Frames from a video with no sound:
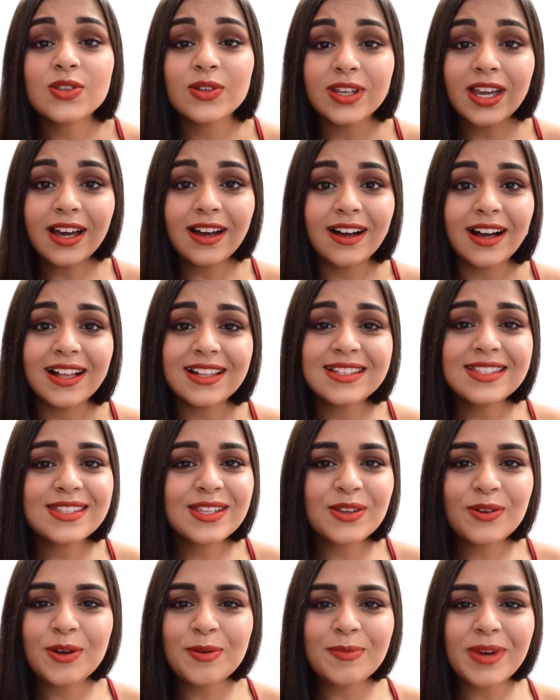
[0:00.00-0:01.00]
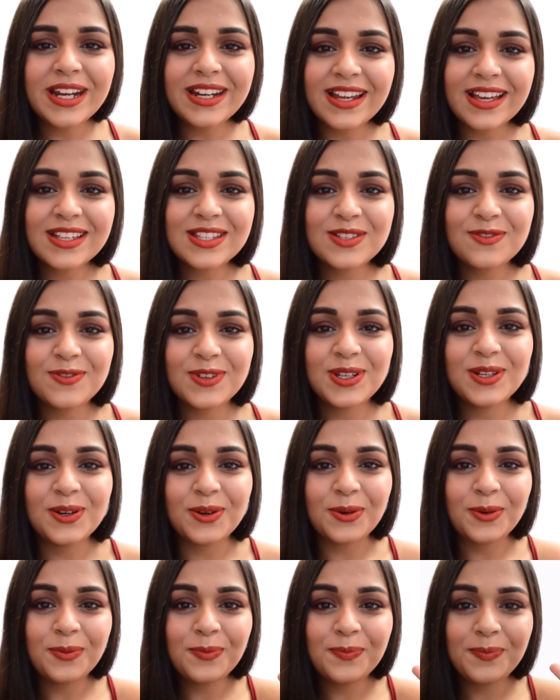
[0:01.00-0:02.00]
yeah, I'll see you in my next
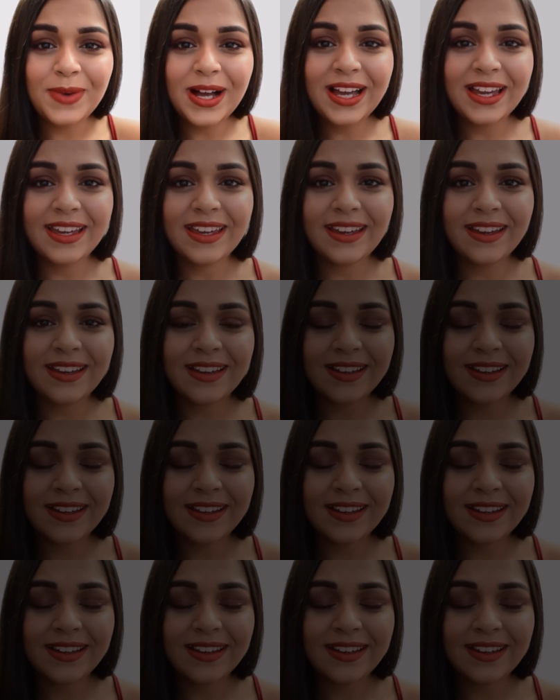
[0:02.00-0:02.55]
video. Bye!